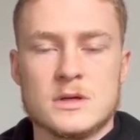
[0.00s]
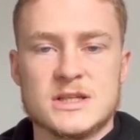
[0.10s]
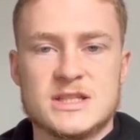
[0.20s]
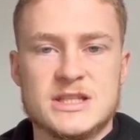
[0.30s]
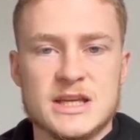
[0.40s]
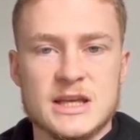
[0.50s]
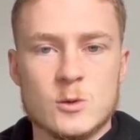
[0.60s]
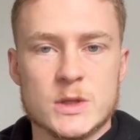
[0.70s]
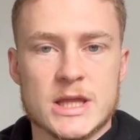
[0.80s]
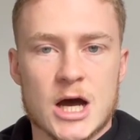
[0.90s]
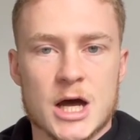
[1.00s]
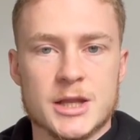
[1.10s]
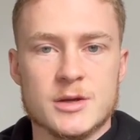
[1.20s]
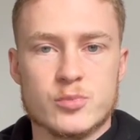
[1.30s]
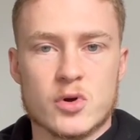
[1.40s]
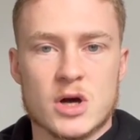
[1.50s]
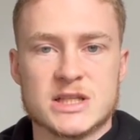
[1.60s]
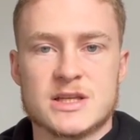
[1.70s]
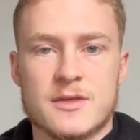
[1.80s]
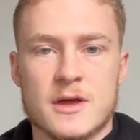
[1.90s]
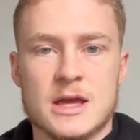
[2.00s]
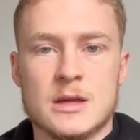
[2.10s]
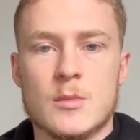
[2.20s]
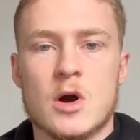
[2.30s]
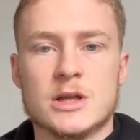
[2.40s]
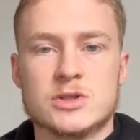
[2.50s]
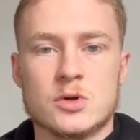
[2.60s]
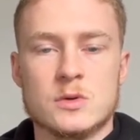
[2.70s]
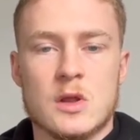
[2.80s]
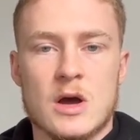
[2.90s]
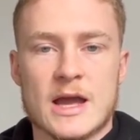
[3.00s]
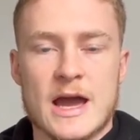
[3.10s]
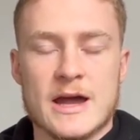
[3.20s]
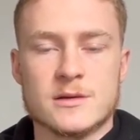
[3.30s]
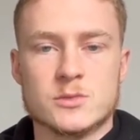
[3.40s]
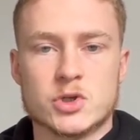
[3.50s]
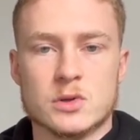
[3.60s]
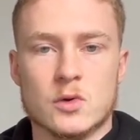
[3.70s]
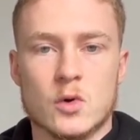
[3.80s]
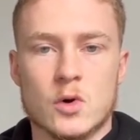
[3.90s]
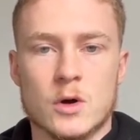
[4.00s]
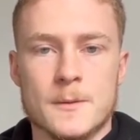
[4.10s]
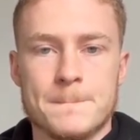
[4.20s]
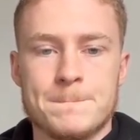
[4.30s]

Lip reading: Sticking with the underpriced theme, I do like Adam Treloar.